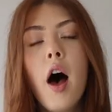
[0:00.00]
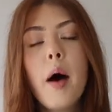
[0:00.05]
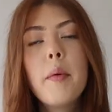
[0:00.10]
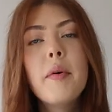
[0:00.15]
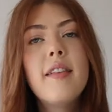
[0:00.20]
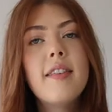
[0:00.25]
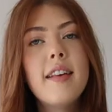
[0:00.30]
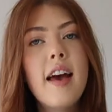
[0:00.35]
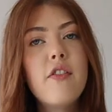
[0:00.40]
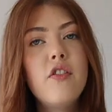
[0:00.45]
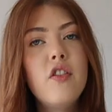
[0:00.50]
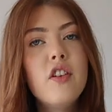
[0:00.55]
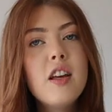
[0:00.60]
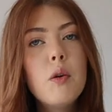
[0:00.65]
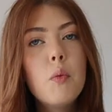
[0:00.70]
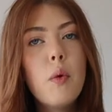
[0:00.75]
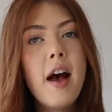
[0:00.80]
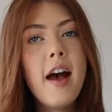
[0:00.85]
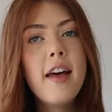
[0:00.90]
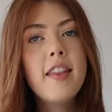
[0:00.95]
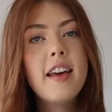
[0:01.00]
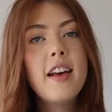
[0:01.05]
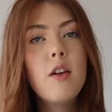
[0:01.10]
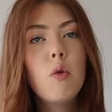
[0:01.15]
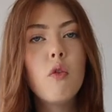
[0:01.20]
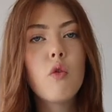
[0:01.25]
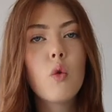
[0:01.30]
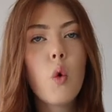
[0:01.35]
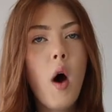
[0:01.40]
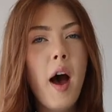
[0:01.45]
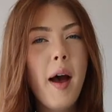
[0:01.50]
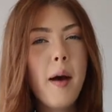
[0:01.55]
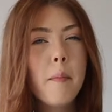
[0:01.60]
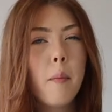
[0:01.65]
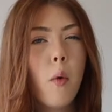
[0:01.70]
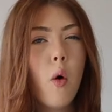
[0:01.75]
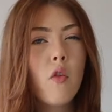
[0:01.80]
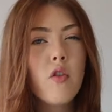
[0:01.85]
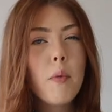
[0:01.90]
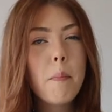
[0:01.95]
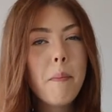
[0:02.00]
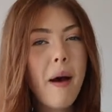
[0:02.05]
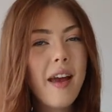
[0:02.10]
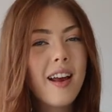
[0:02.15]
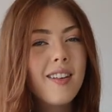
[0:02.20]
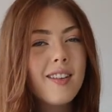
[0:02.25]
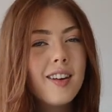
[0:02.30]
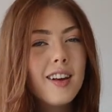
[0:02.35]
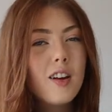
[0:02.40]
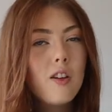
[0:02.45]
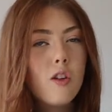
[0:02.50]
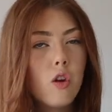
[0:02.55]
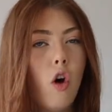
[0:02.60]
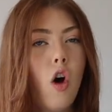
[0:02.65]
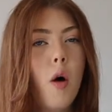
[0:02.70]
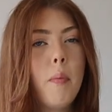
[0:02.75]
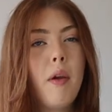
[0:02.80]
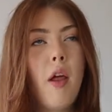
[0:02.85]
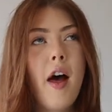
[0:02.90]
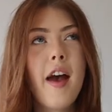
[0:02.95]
I would definitely wear these with quite more of a basic top,